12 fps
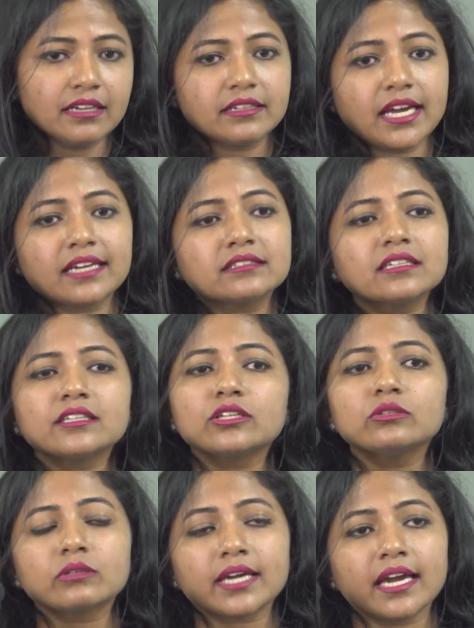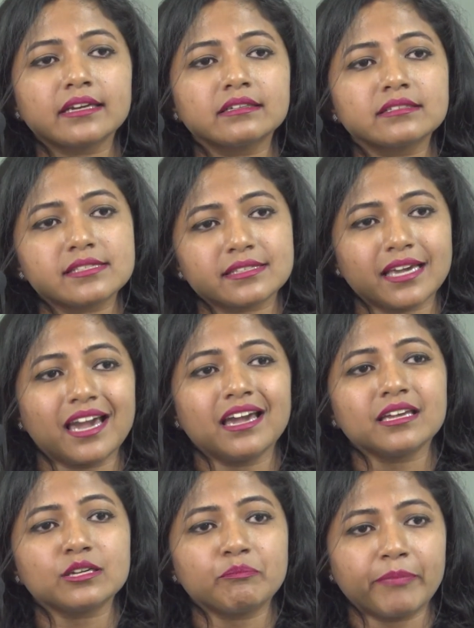Neither you can
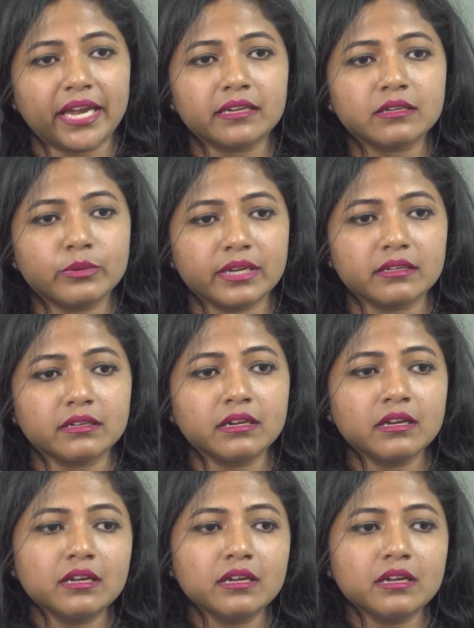scare a penguin